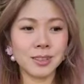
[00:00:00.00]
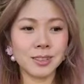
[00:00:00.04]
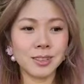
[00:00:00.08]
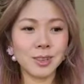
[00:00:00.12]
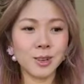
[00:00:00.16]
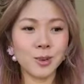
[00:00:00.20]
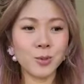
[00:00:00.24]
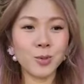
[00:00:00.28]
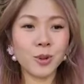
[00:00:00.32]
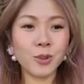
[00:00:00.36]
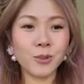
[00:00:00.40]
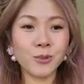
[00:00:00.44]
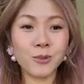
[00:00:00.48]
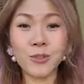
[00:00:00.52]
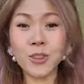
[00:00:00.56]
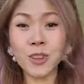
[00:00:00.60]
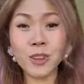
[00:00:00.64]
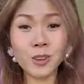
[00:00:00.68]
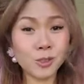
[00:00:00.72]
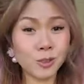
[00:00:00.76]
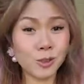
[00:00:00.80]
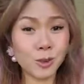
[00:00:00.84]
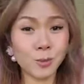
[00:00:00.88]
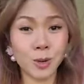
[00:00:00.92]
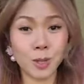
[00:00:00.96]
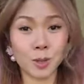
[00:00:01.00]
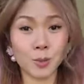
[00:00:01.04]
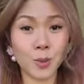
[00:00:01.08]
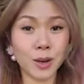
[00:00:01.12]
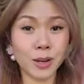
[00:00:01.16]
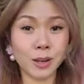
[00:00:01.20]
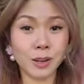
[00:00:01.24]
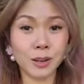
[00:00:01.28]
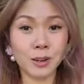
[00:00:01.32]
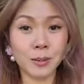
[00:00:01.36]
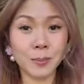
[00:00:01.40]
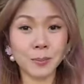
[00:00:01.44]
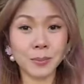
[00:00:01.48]
you would feel so much
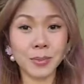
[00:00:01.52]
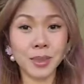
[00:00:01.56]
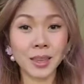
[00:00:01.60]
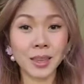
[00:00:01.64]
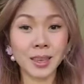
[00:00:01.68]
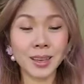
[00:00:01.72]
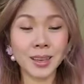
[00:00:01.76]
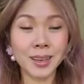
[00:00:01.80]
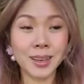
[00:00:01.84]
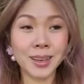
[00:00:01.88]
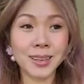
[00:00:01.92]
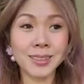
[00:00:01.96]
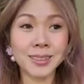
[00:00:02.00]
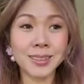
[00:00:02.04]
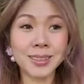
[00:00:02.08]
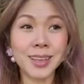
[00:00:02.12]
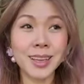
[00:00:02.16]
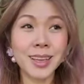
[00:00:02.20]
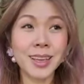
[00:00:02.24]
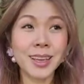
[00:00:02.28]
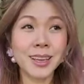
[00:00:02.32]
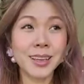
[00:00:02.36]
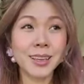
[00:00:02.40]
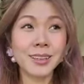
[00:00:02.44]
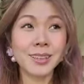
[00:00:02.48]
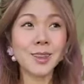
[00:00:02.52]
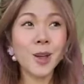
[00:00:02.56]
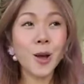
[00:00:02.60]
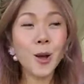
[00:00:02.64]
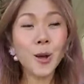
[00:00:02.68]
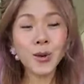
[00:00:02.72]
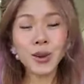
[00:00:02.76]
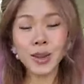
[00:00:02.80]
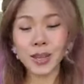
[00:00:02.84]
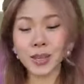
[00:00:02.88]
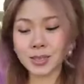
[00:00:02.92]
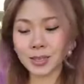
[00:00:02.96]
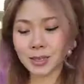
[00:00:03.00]
better. Because
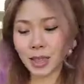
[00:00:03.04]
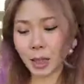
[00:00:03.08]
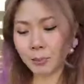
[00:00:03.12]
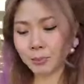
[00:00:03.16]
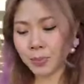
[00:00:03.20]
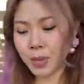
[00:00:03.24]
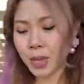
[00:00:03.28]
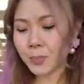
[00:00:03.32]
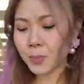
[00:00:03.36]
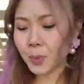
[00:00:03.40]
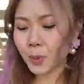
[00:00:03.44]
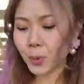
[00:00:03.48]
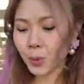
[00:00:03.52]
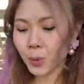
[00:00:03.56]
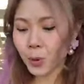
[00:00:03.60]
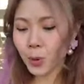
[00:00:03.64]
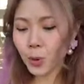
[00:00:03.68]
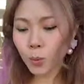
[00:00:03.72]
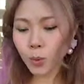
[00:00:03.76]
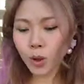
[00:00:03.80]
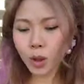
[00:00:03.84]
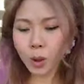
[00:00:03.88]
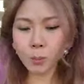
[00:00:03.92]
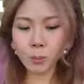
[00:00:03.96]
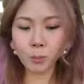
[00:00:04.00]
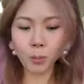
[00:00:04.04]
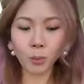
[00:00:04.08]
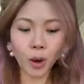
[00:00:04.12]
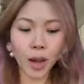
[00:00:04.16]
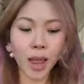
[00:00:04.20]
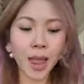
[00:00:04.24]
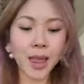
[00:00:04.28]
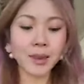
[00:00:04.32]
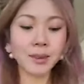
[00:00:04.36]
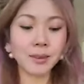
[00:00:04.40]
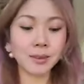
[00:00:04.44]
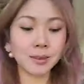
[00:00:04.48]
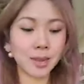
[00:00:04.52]
notice that people who wear
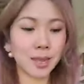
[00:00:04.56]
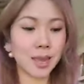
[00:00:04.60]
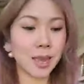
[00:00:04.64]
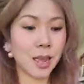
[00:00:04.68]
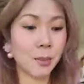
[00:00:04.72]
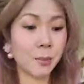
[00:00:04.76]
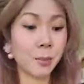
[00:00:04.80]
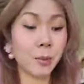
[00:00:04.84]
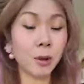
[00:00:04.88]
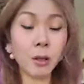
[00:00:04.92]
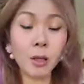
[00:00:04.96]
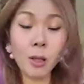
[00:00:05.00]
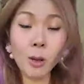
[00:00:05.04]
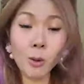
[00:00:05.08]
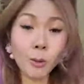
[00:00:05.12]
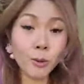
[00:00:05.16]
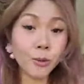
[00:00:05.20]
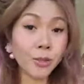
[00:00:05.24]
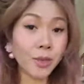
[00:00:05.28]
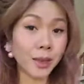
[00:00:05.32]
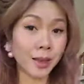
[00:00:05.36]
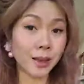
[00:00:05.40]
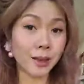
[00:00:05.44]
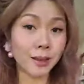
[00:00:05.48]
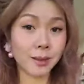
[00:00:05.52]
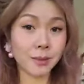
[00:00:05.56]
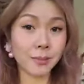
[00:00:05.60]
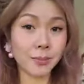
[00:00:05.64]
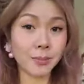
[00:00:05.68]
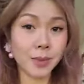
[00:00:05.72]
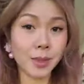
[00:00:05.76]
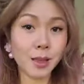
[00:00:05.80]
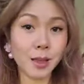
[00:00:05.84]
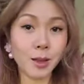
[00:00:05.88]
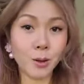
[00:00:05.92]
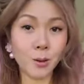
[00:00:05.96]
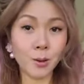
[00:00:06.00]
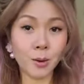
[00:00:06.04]
brand name clothing
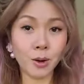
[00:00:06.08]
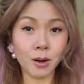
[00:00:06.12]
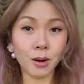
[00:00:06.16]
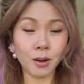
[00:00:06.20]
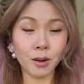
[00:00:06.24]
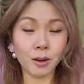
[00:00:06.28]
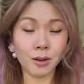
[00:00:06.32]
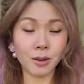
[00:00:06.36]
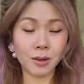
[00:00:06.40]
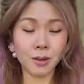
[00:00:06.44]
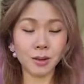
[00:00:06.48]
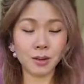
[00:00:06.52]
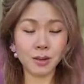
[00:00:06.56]
or